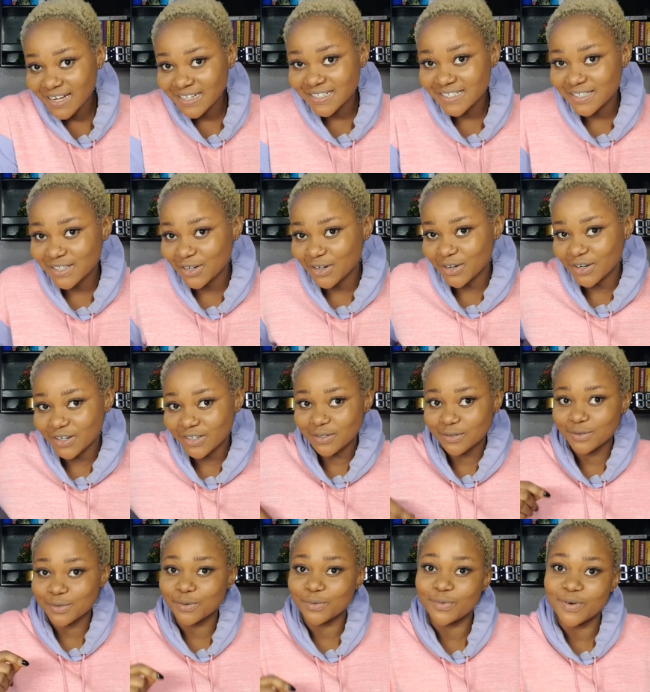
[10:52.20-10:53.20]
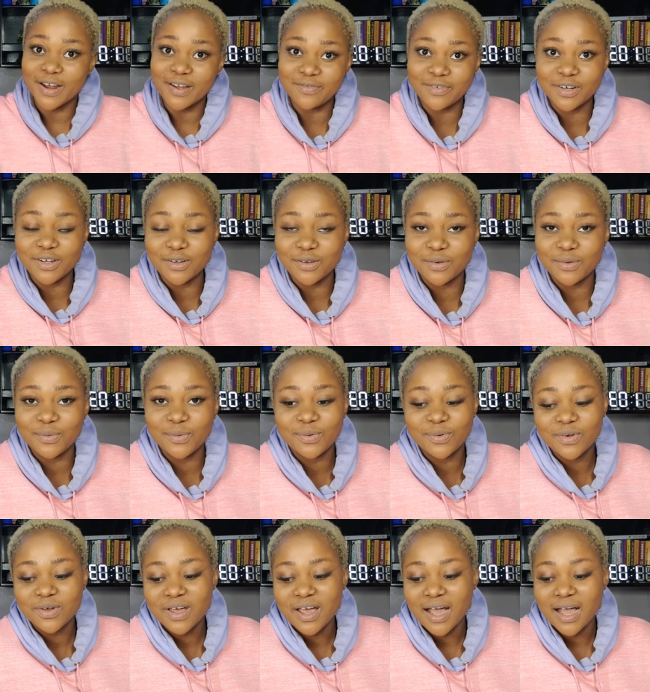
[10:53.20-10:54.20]
that's the total revenue
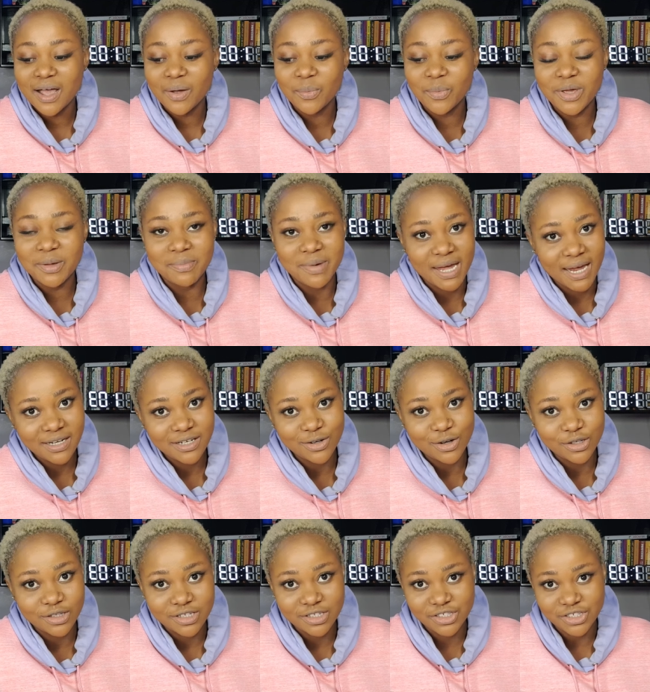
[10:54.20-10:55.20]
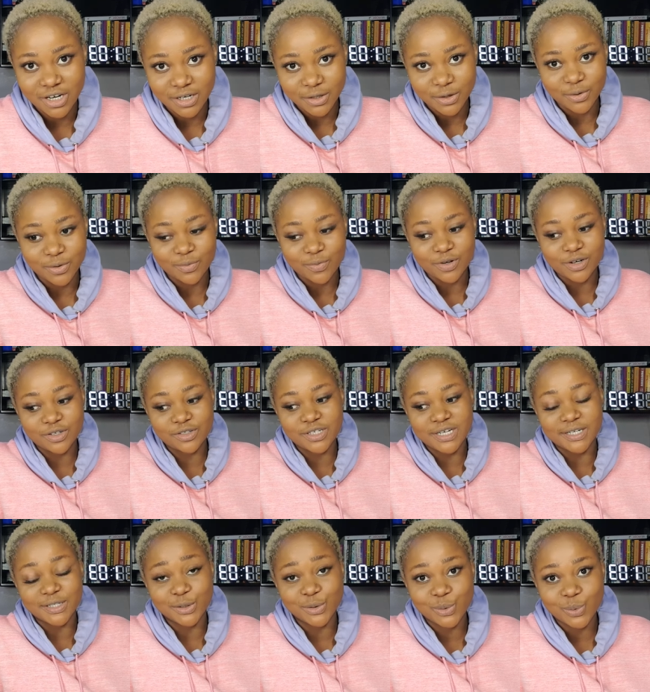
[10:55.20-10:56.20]
we made on the channel. One
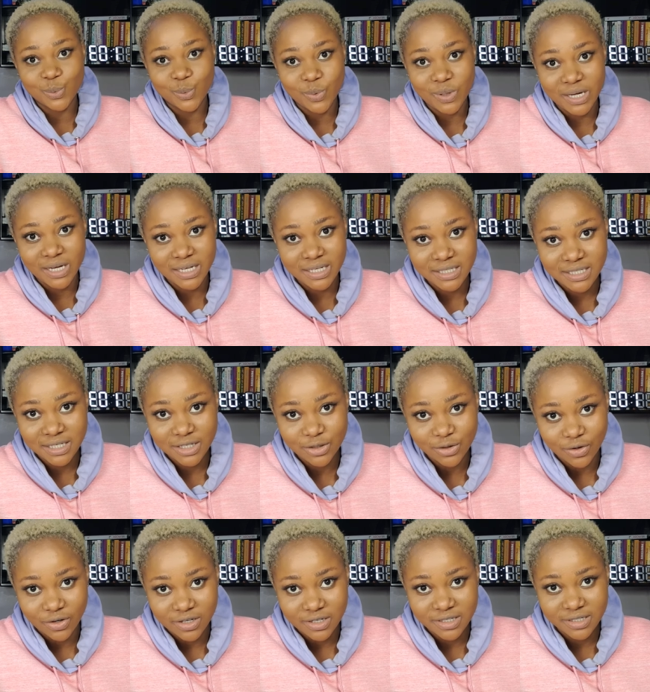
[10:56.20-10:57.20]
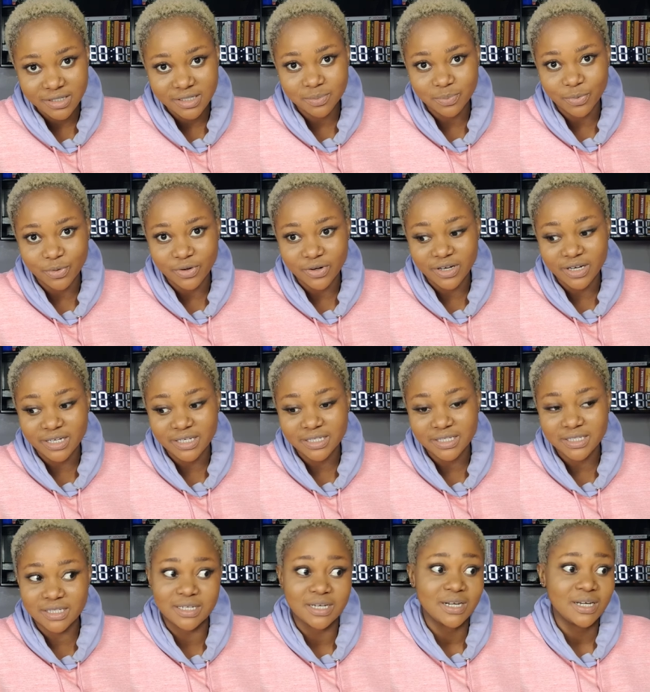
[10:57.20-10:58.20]
hundred twenty dollars point
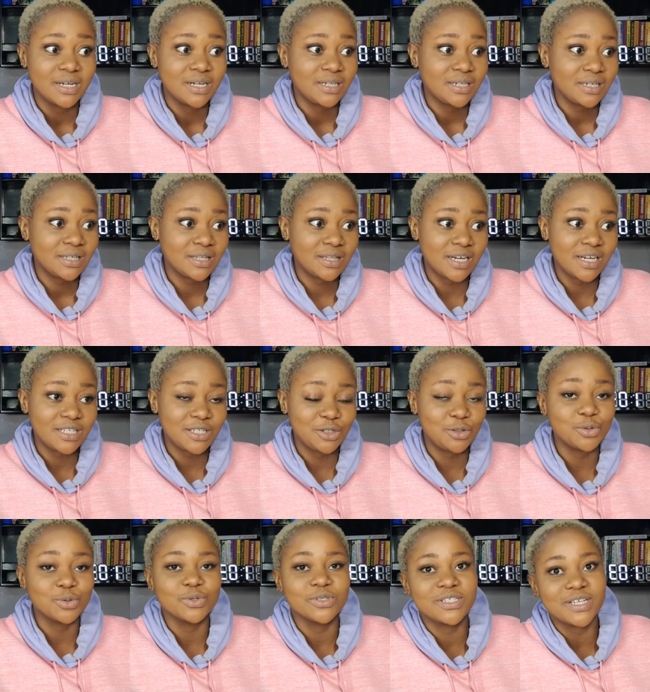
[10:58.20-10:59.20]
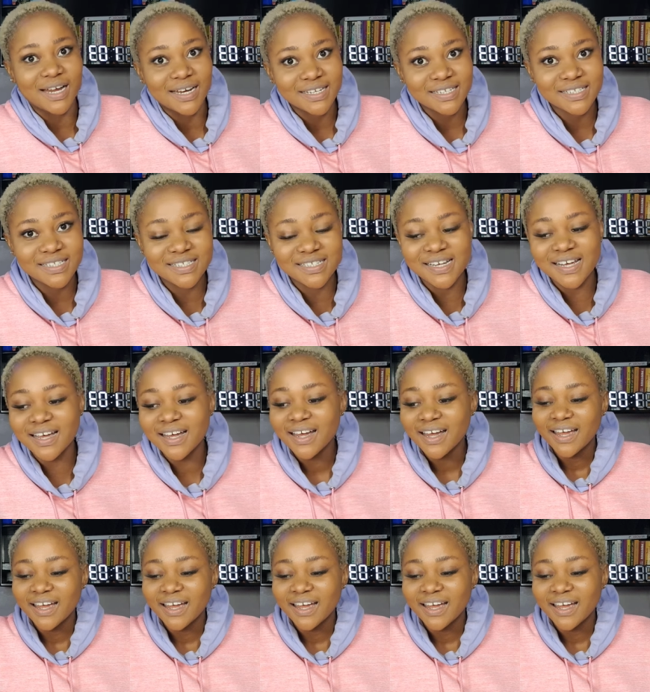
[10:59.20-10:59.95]
thirty two cents. 32